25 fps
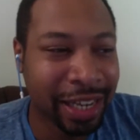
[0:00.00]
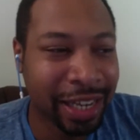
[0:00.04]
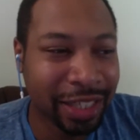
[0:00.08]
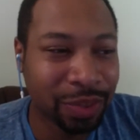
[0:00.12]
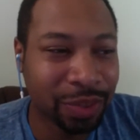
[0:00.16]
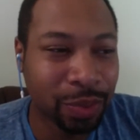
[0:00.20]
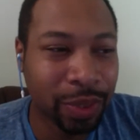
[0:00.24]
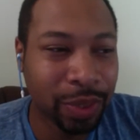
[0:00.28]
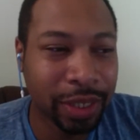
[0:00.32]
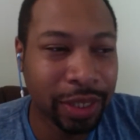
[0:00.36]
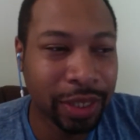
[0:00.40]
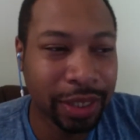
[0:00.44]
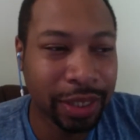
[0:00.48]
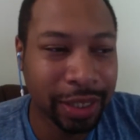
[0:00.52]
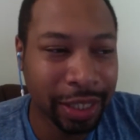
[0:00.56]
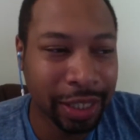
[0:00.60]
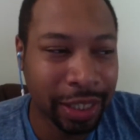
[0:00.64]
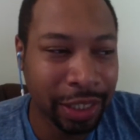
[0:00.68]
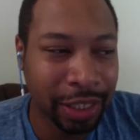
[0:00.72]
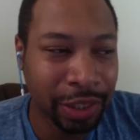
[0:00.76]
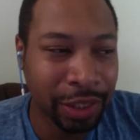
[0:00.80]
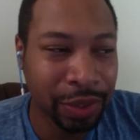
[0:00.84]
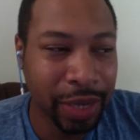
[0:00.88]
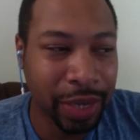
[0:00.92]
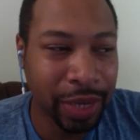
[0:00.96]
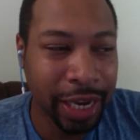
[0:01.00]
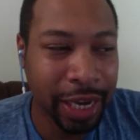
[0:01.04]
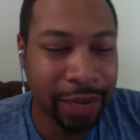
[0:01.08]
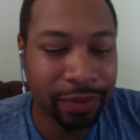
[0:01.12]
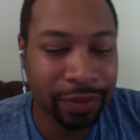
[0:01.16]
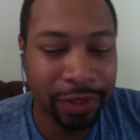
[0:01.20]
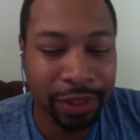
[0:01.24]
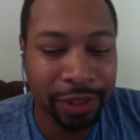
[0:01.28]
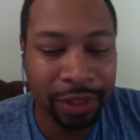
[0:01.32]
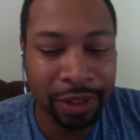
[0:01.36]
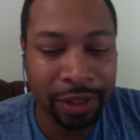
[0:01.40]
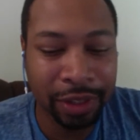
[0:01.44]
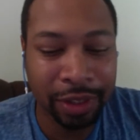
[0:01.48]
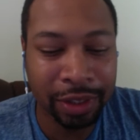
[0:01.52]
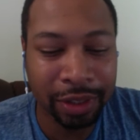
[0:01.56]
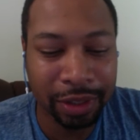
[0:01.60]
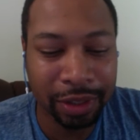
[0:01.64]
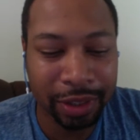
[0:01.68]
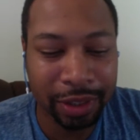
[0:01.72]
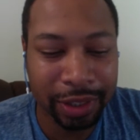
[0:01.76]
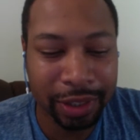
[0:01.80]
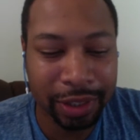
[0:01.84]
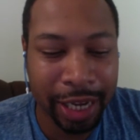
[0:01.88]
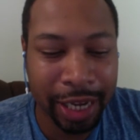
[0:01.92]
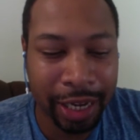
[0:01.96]
one thing you have to
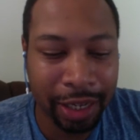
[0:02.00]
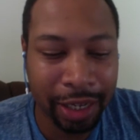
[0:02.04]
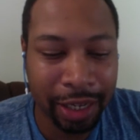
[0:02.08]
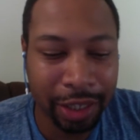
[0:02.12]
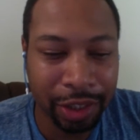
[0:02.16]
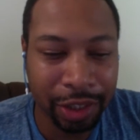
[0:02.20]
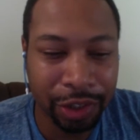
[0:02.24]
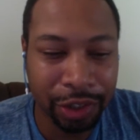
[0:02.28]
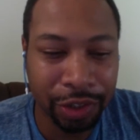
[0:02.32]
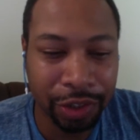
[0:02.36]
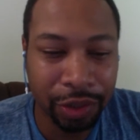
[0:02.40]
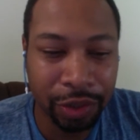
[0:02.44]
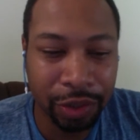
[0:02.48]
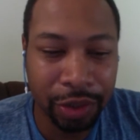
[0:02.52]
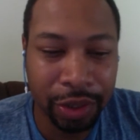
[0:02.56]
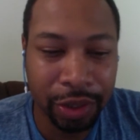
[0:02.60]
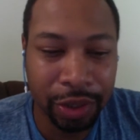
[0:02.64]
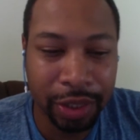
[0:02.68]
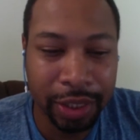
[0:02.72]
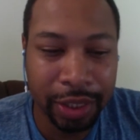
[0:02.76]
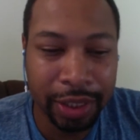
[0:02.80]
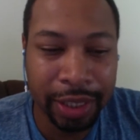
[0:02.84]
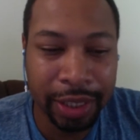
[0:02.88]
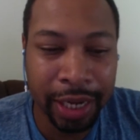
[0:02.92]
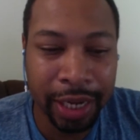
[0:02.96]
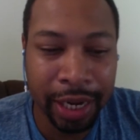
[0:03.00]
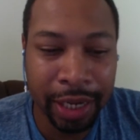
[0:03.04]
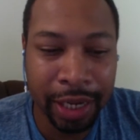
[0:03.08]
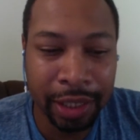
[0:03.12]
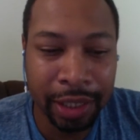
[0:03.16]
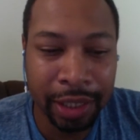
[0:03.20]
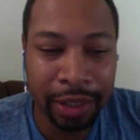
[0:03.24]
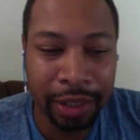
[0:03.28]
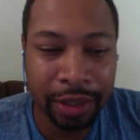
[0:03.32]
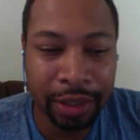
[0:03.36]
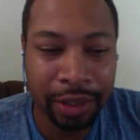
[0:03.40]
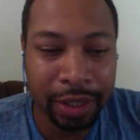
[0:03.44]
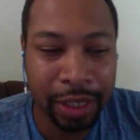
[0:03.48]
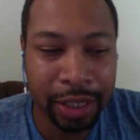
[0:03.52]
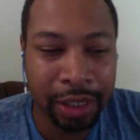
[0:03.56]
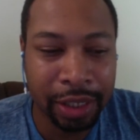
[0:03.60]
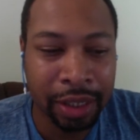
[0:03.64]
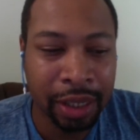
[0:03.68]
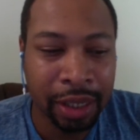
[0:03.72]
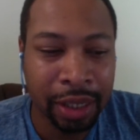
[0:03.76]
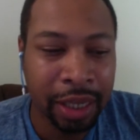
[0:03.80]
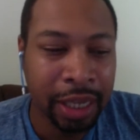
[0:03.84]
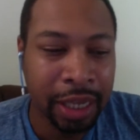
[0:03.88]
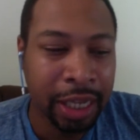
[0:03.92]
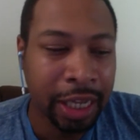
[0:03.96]
kind of control your desires.
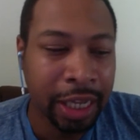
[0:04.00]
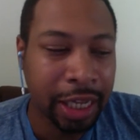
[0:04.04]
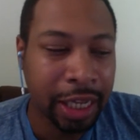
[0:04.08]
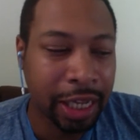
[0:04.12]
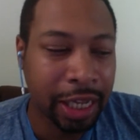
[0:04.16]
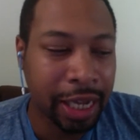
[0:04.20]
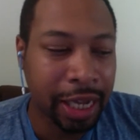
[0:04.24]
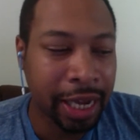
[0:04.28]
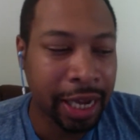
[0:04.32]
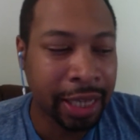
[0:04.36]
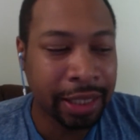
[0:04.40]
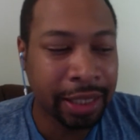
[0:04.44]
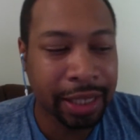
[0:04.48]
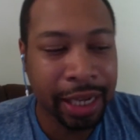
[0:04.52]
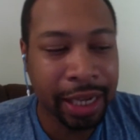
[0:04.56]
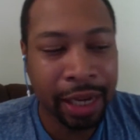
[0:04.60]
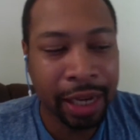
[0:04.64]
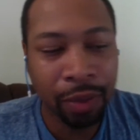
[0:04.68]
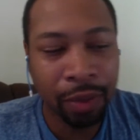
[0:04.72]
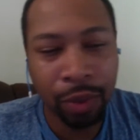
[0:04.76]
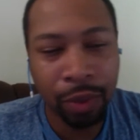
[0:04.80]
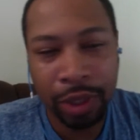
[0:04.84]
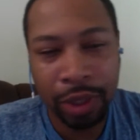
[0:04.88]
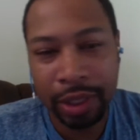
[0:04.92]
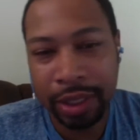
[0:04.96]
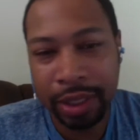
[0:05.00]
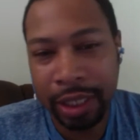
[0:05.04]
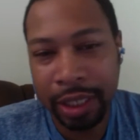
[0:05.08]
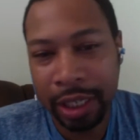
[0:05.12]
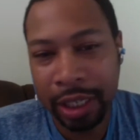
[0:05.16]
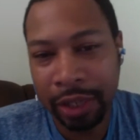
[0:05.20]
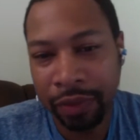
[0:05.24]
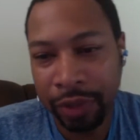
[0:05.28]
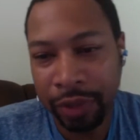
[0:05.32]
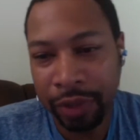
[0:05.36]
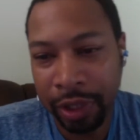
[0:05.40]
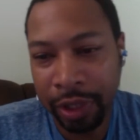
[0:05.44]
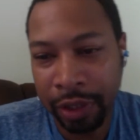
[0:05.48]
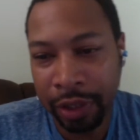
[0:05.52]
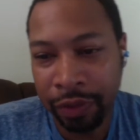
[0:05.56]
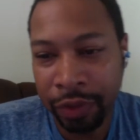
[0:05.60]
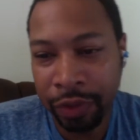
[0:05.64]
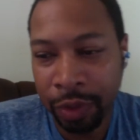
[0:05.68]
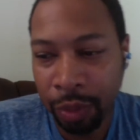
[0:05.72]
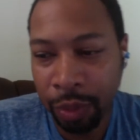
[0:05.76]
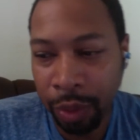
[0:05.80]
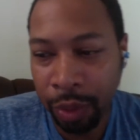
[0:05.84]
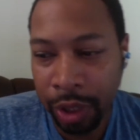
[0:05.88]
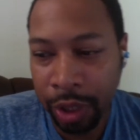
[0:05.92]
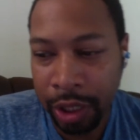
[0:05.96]
I, I want to say if if
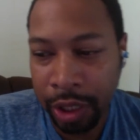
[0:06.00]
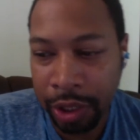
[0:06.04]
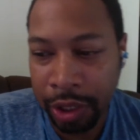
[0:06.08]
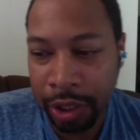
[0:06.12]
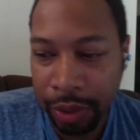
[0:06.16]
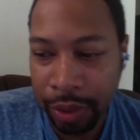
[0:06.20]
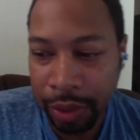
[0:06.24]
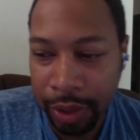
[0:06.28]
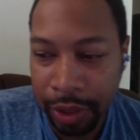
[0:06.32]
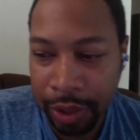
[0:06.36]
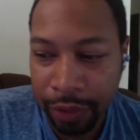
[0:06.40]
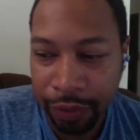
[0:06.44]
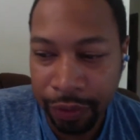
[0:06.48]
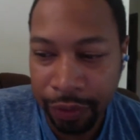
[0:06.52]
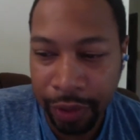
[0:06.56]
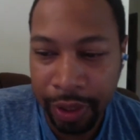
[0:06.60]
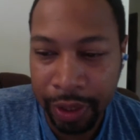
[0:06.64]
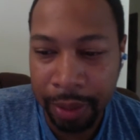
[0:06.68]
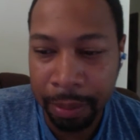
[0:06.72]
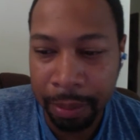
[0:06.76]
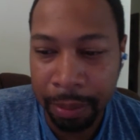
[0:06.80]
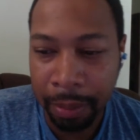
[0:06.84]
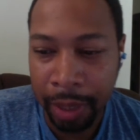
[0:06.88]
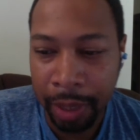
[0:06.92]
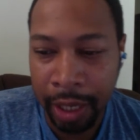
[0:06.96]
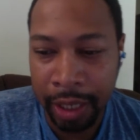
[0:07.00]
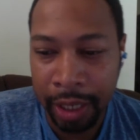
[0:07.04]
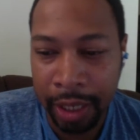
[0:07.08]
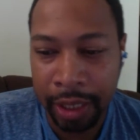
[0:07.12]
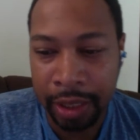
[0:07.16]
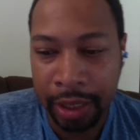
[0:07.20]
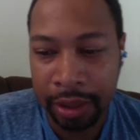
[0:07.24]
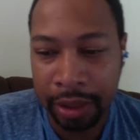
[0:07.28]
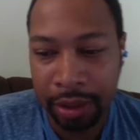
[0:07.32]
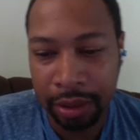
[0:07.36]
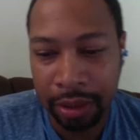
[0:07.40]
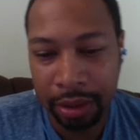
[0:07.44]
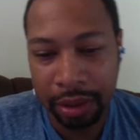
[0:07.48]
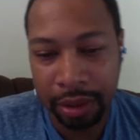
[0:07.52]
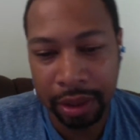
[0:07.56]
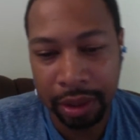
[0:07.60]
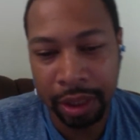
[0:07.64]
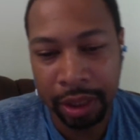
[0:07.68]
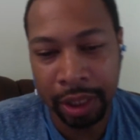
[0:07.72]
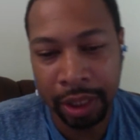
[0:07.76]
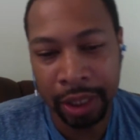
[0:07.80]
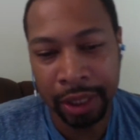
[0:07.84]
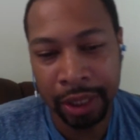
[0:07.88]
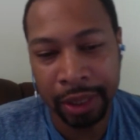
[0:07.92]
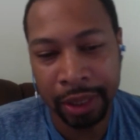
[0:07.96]
you want to do this for the money,
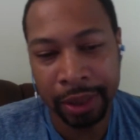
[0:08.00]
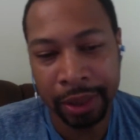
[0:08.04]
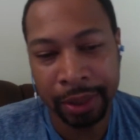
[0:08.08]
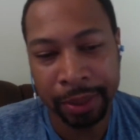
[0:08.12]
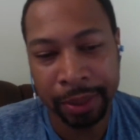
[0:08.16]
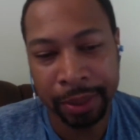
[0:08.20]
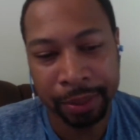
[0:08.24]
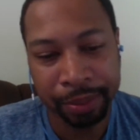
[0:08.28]
um,